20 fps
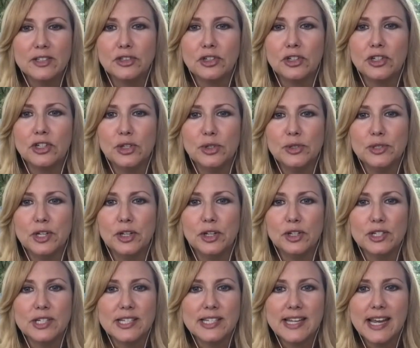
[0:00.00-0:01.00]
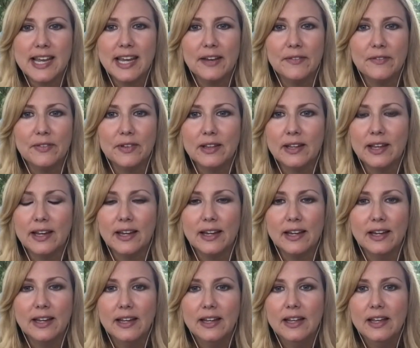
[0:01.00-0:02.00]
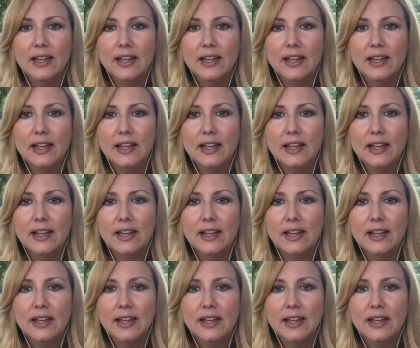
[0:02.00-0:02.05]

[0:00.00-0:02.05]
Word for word: that you're using are safe, and they,